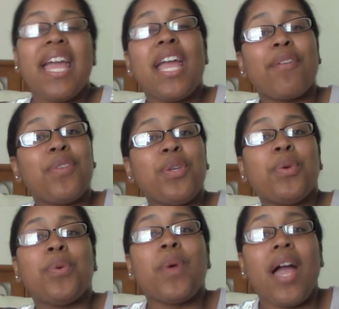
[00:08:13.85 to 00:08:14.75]
If
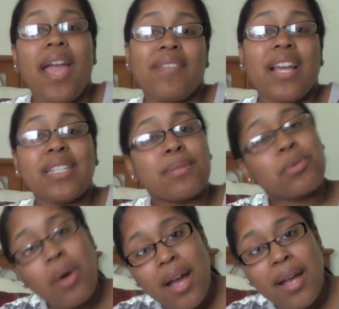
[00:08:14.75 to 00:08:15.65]
you have not
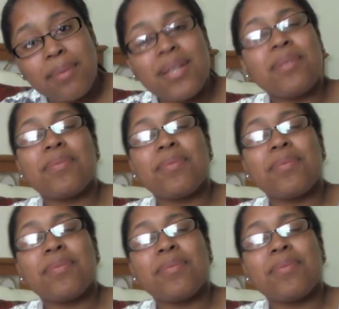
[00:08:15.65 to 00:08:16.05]
subscribed,